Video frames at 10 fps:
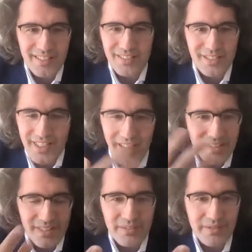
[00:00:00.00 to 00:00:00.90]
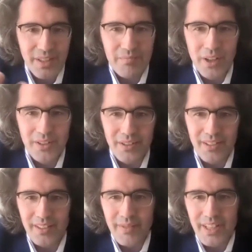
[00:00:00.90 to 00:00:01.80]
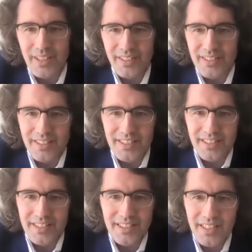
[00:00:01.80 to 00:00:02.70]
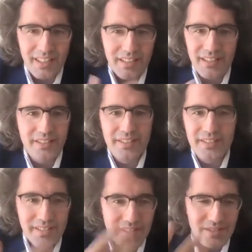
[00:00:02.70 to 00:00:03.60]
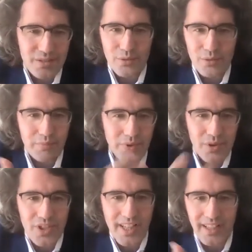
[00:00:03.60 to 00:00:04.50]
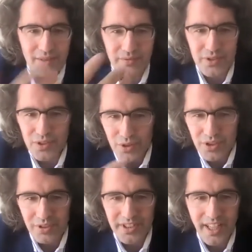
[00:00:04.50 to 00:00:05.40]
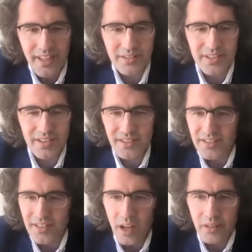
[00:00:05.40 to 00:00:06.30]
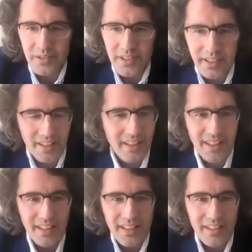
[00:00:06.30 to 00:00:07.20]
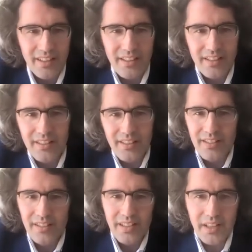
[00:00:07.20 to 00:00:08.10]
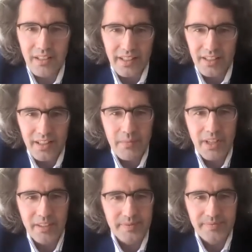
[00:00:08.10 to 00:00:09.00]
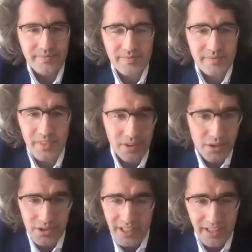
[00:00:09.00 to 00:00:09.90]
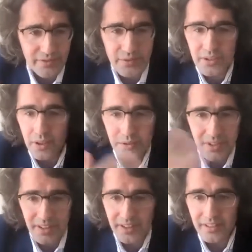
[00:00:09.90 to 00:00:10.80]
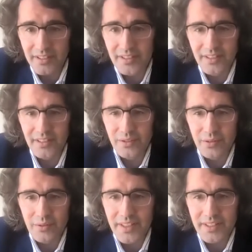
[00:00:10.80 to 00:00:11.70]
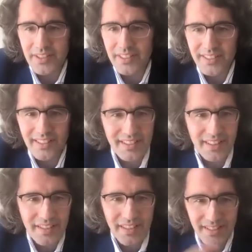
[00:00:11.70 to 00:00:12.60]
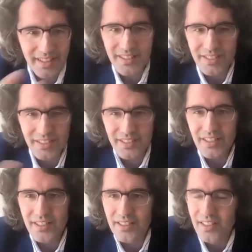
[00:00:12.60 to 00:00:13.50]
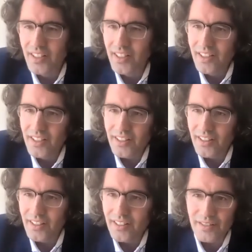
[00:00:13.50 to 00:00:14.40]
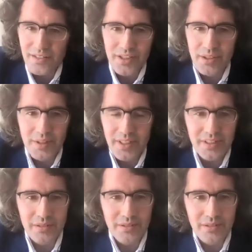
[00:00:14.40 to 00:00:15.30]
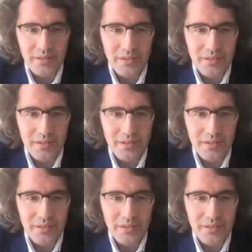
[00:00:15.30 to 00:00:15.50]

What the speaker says: the scientific model. I mean, it's still this old project of social sciences haunting legal academia, just like footnoting and all the rest. And I think it has indeed generated a